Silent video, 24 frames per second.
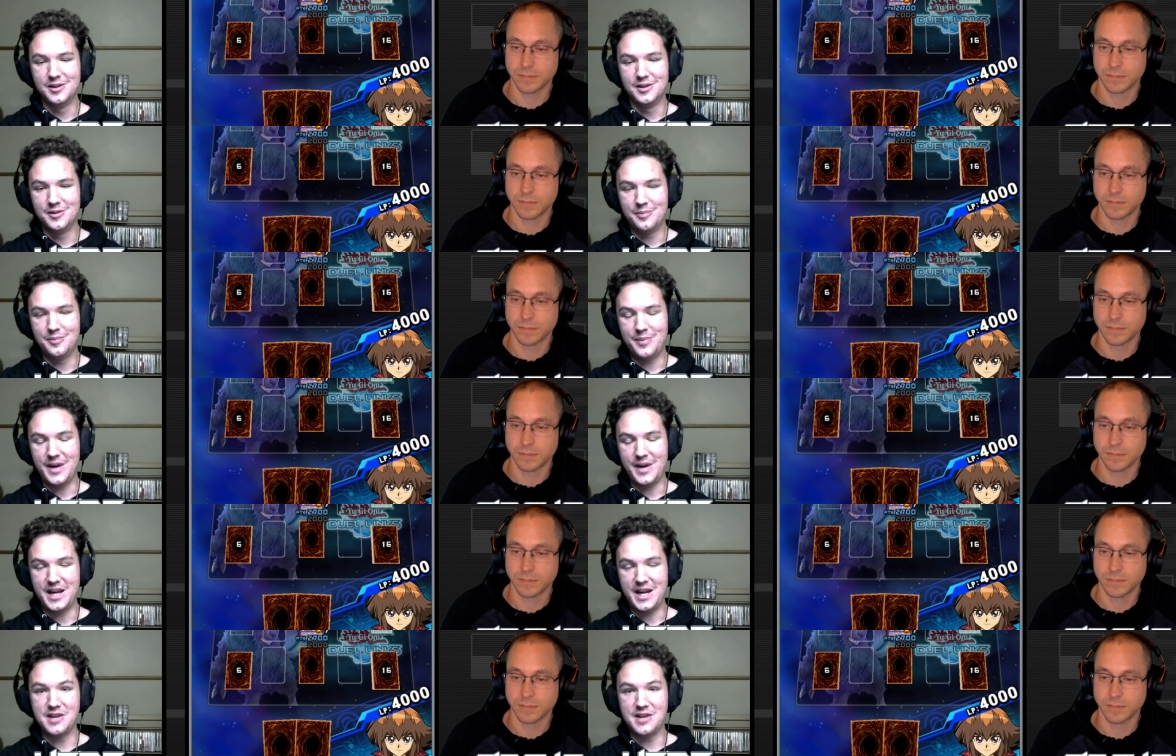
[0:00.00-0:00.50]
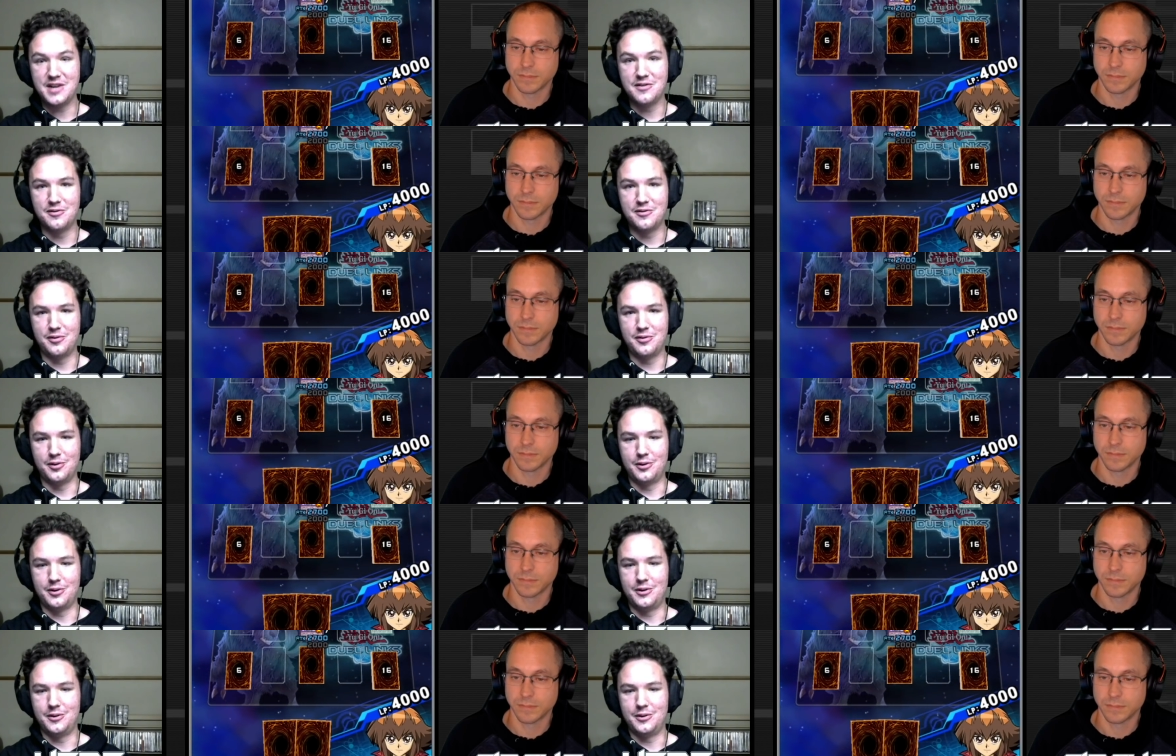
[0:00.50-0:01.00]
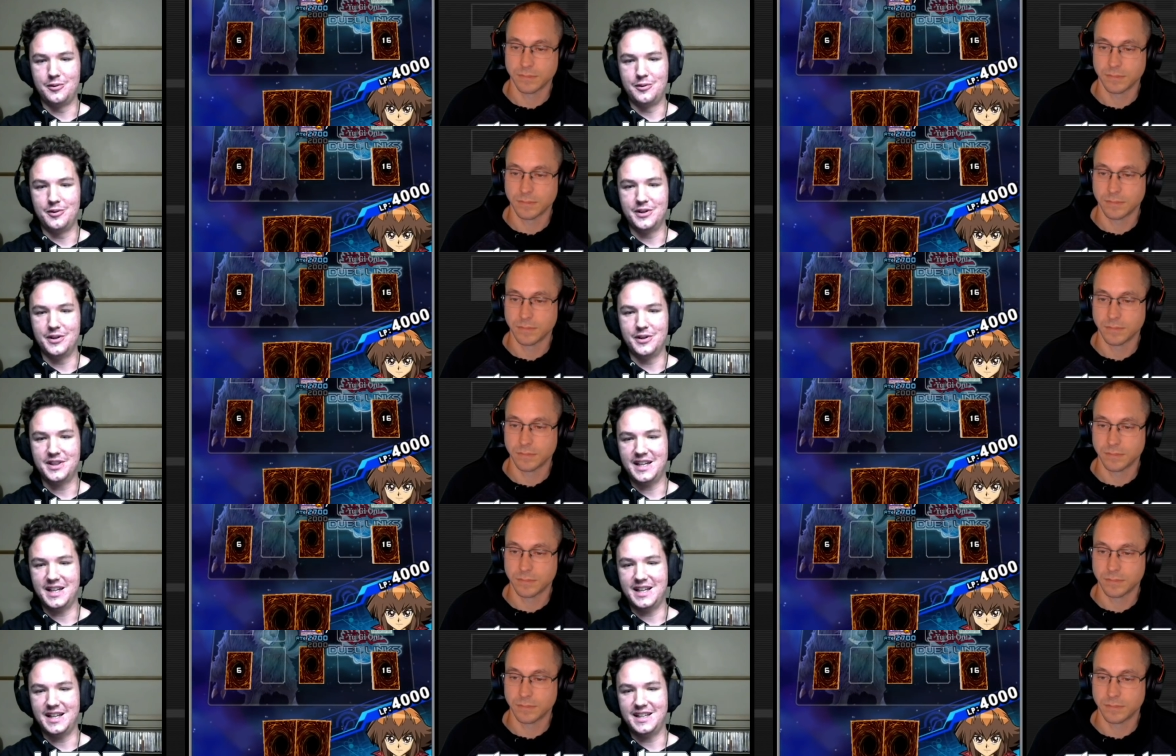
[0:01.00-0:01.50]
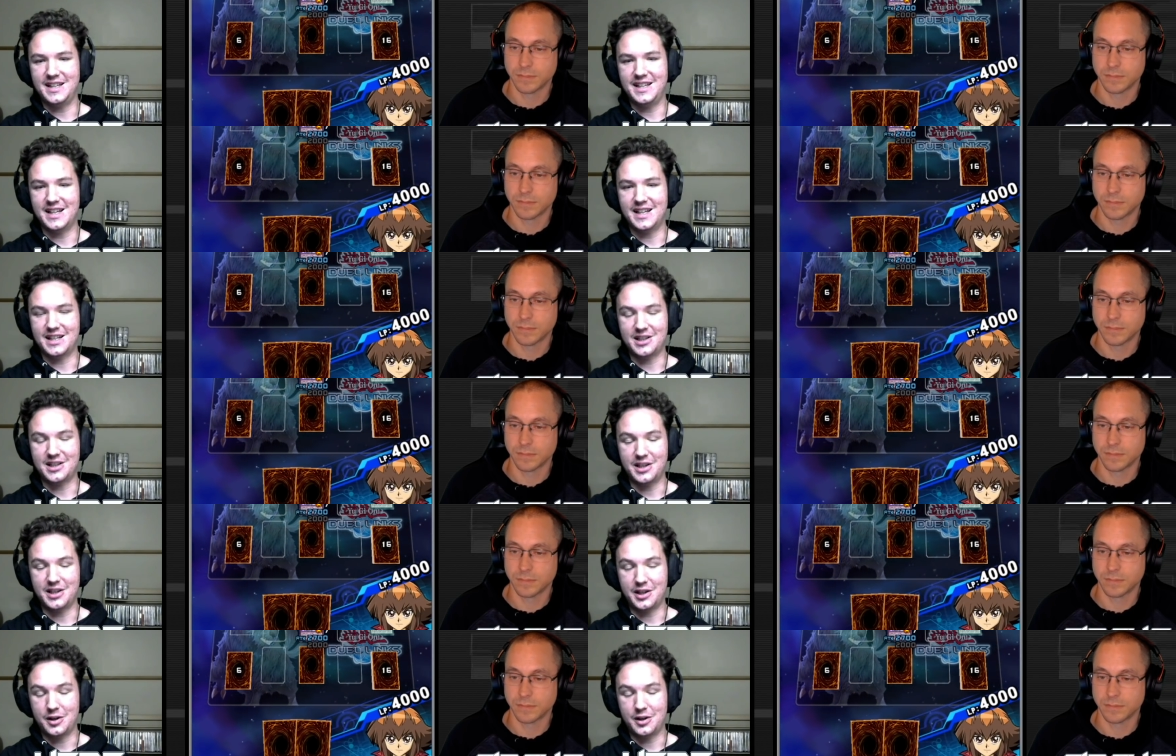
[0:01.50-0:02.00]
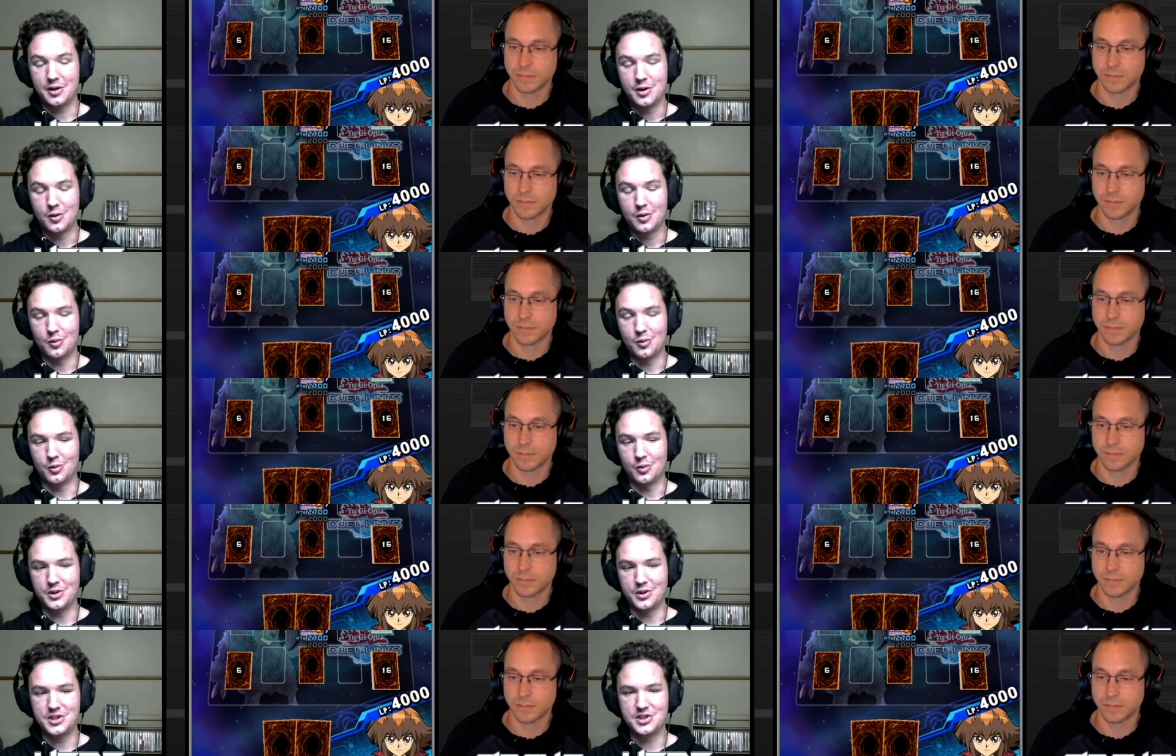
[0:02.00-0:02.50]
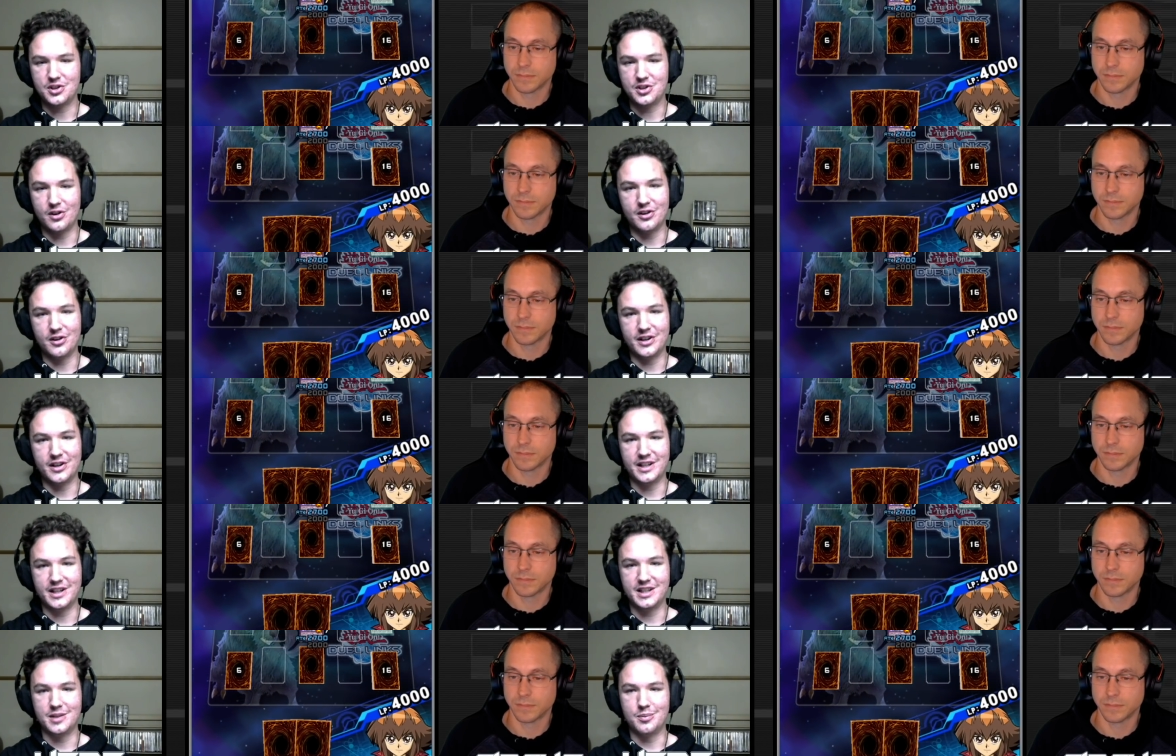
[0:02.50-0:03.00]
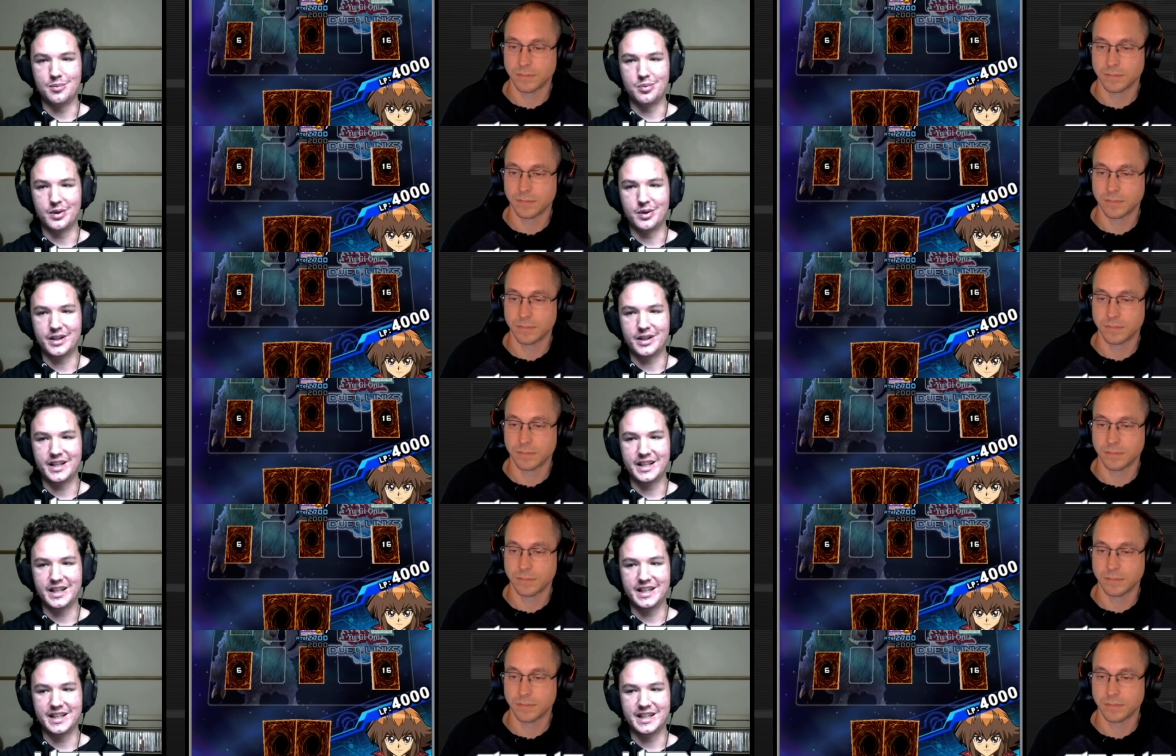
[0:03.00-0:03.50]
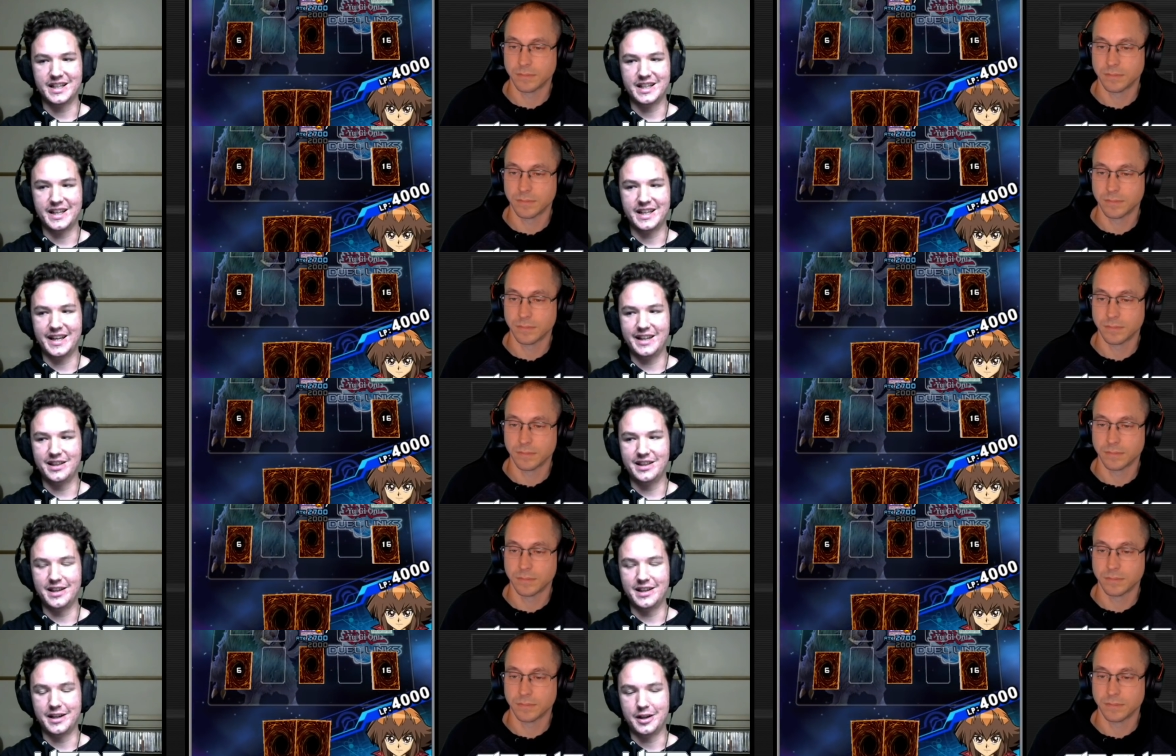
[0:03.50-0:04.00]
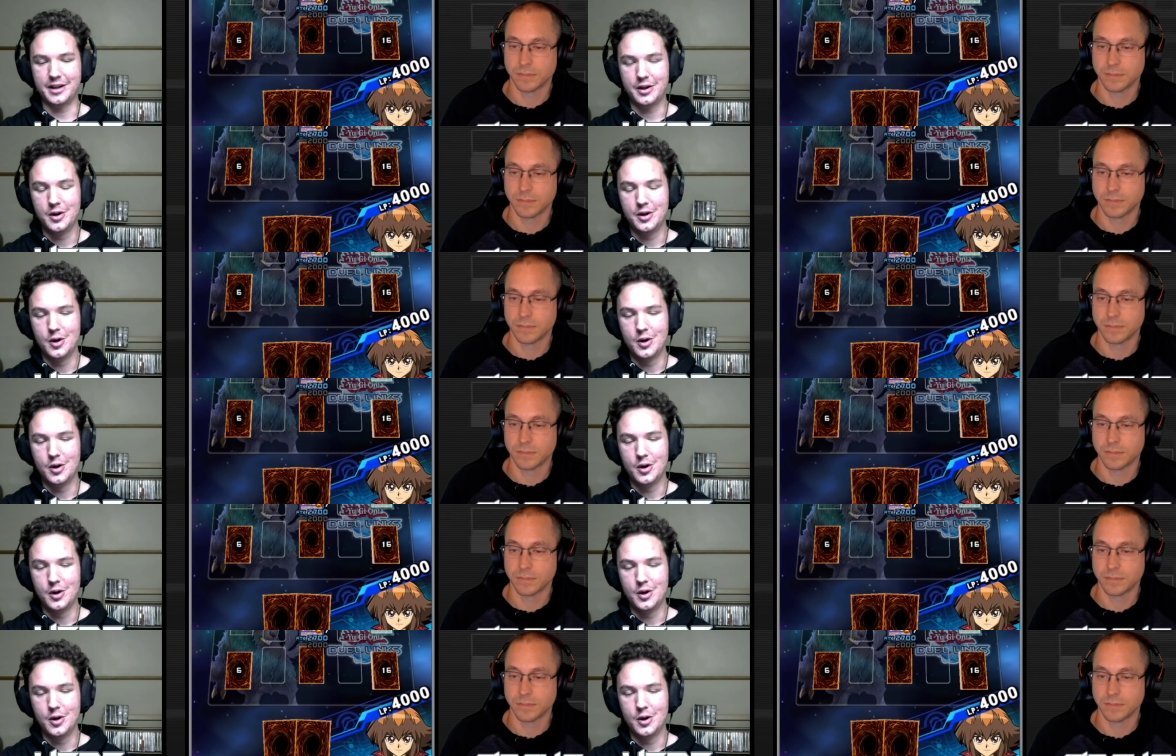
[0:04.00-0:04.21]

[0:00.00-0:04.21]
Speaker 1: painful with that deck. Like restarting and then bricking again, like